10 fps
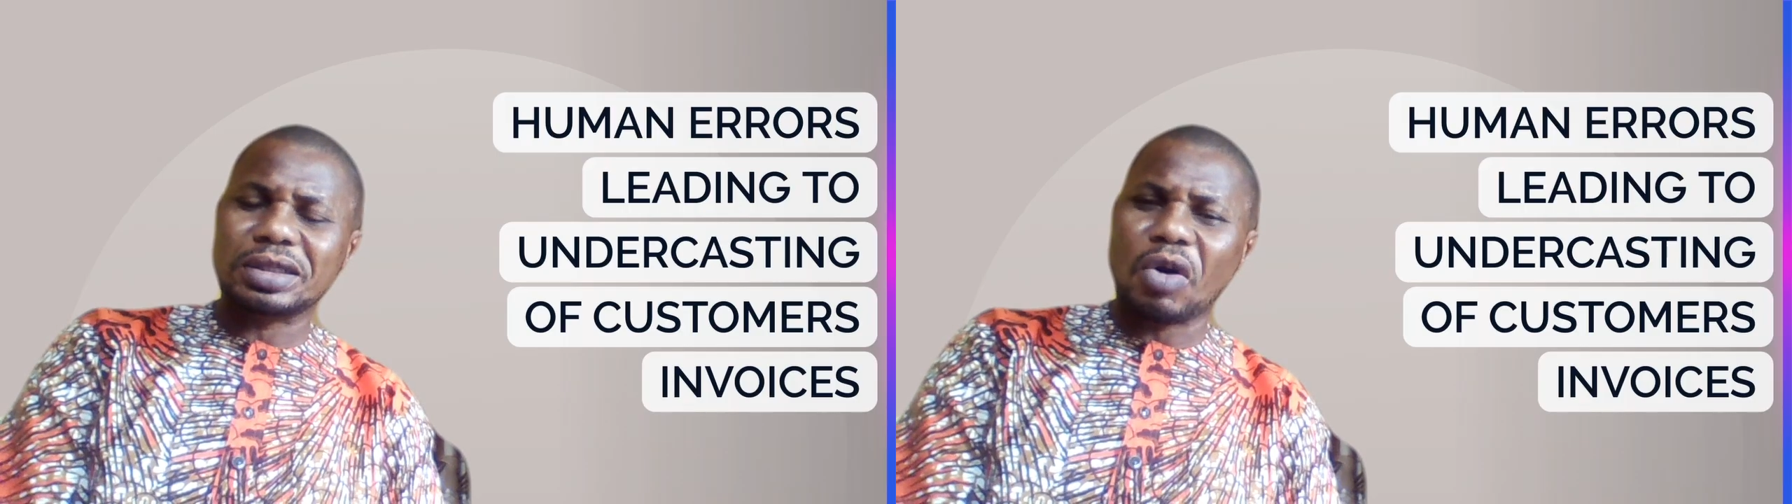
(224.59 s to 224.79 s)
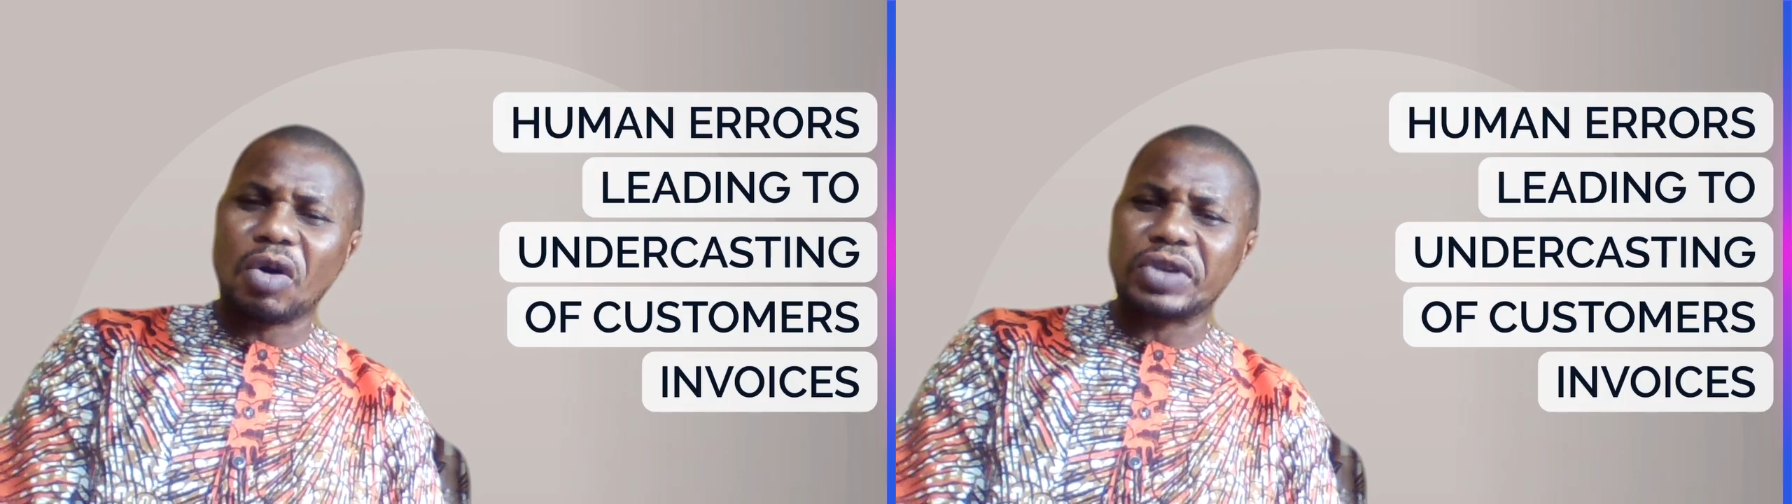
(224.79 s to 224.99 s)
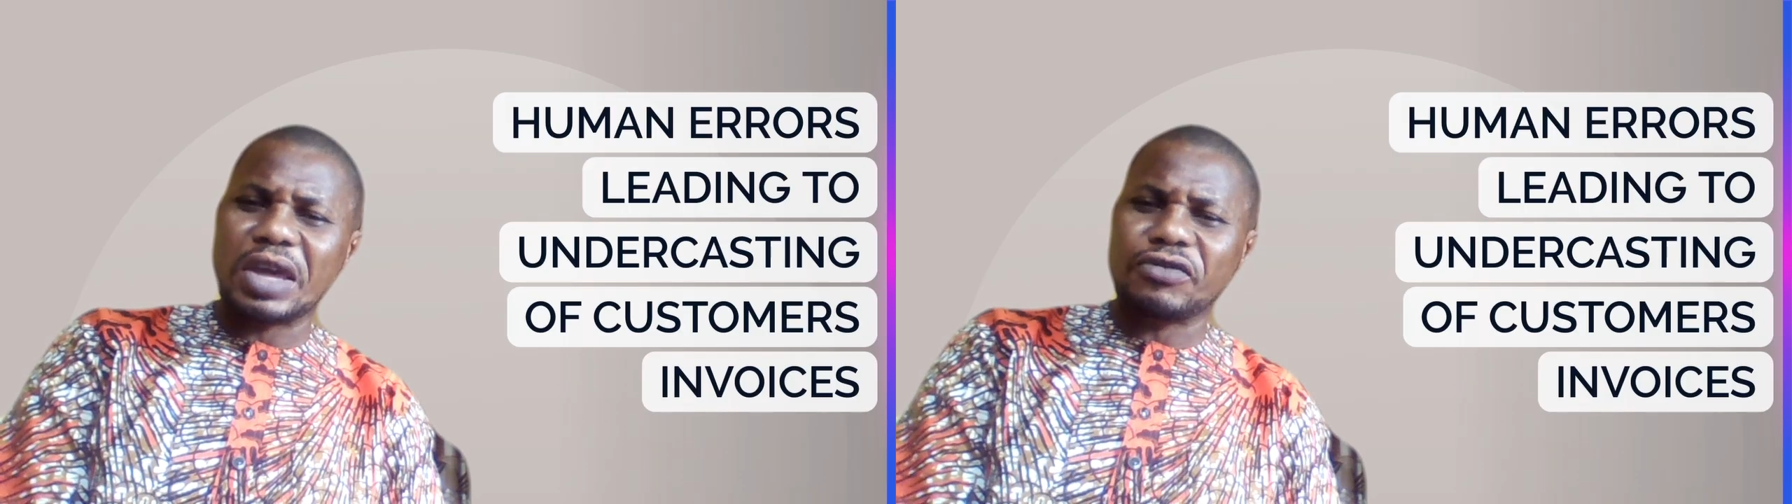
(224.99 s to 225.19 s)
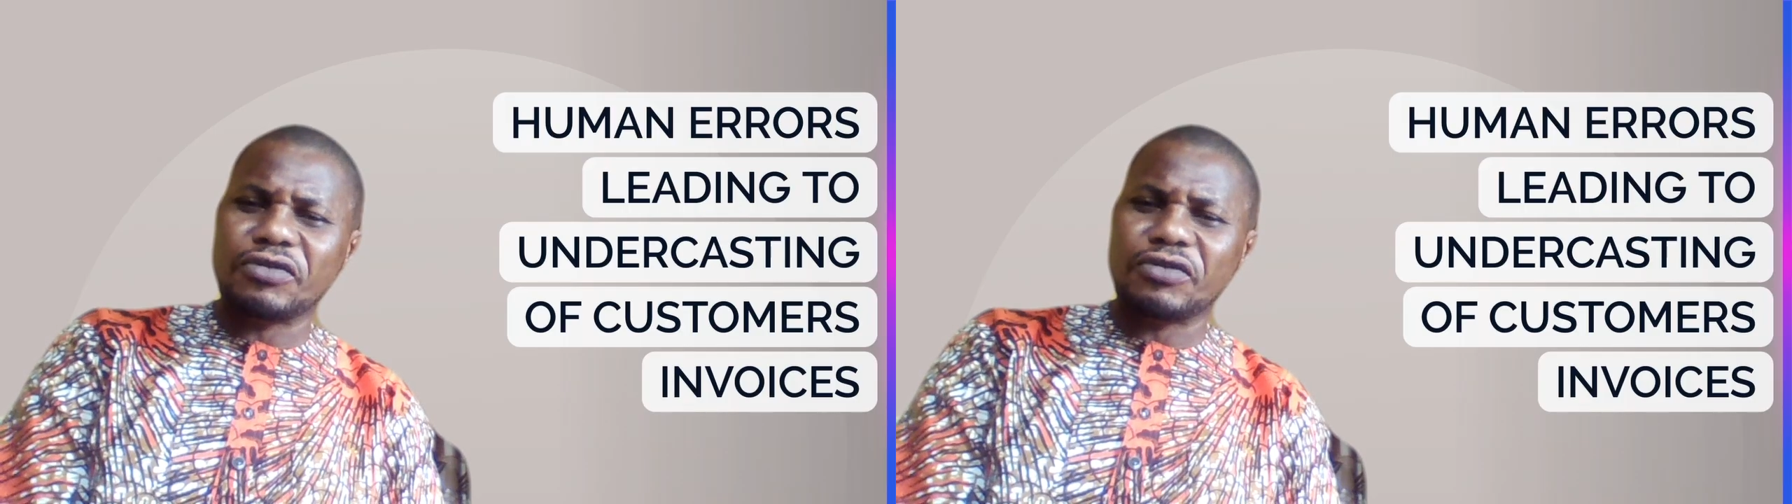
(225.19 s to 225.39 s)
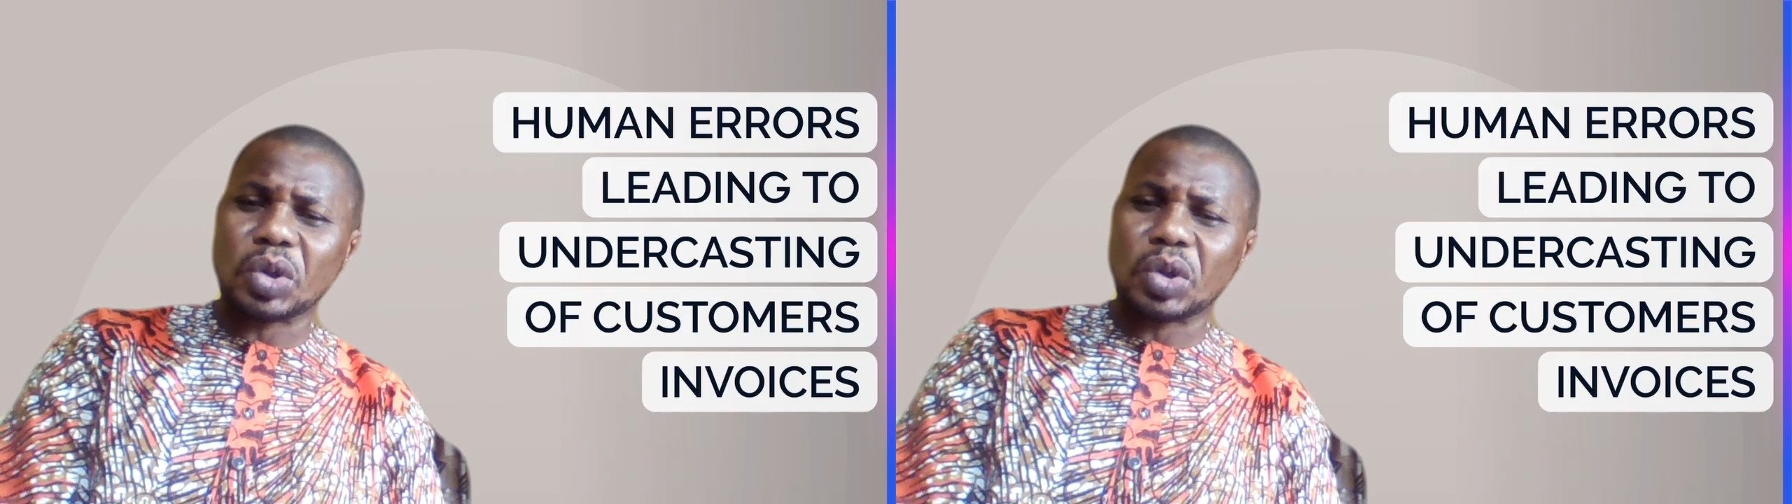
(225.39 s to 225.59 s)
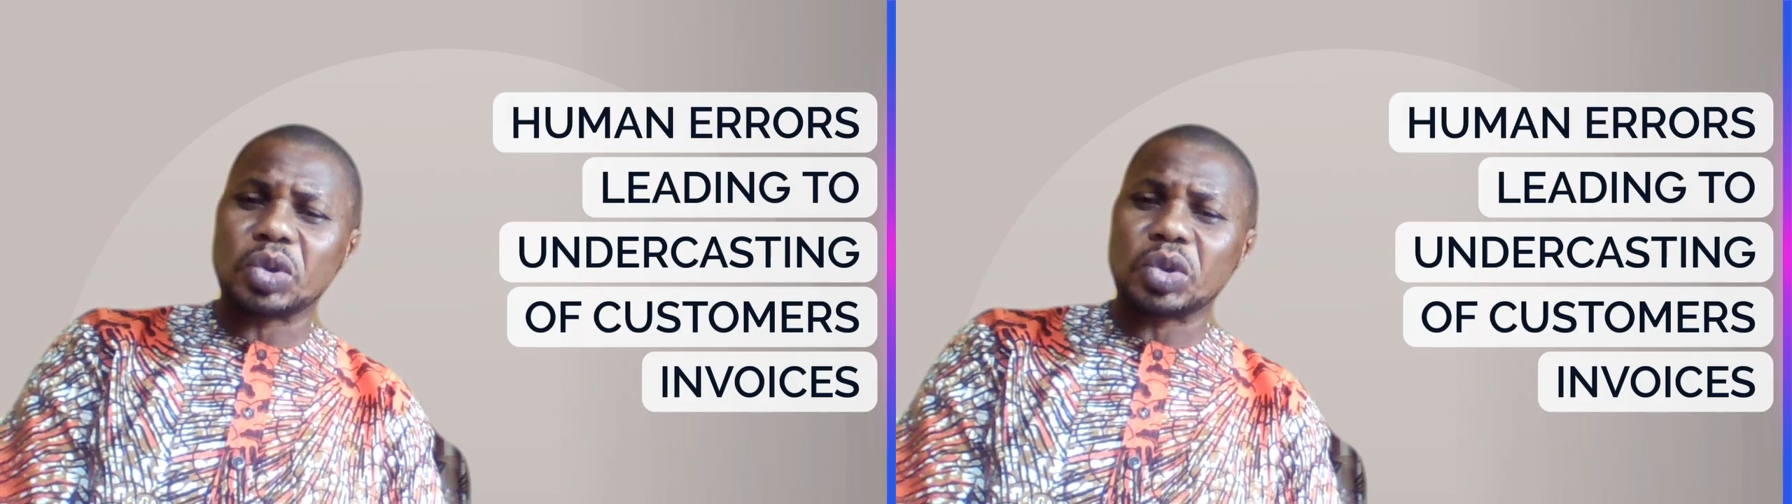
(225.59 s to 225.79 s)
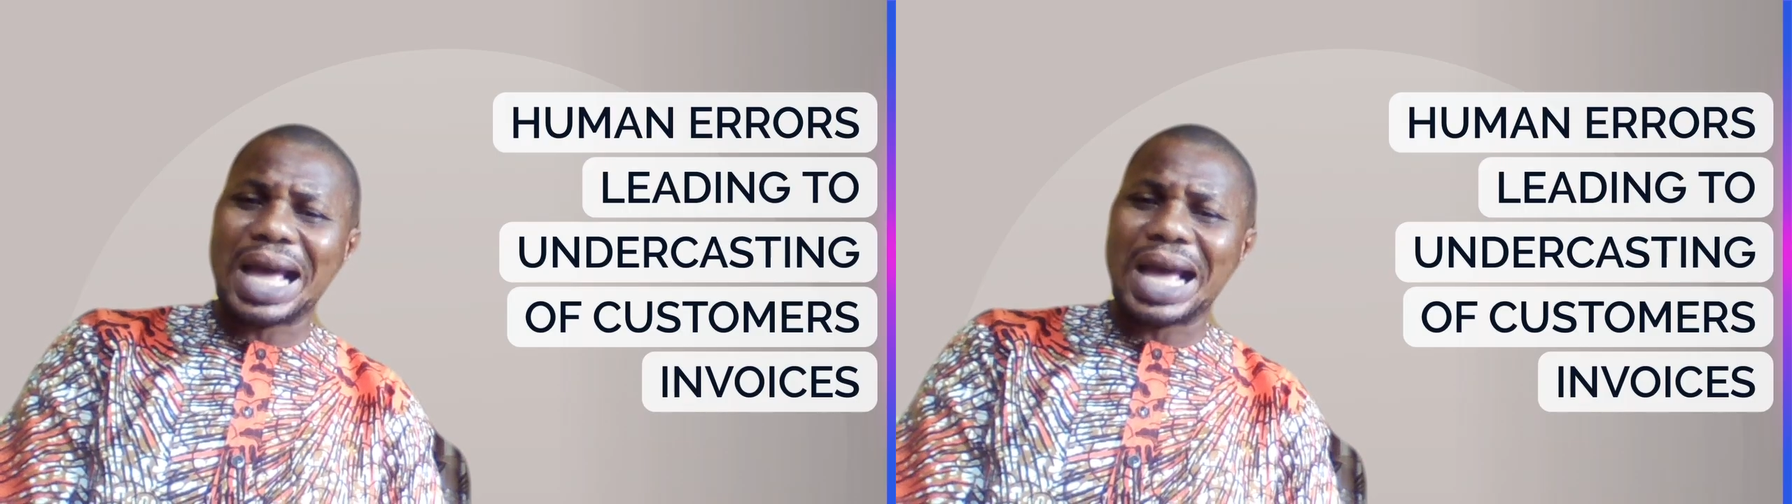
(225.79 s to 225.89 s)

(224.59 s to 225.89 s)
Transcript: of the invoice or to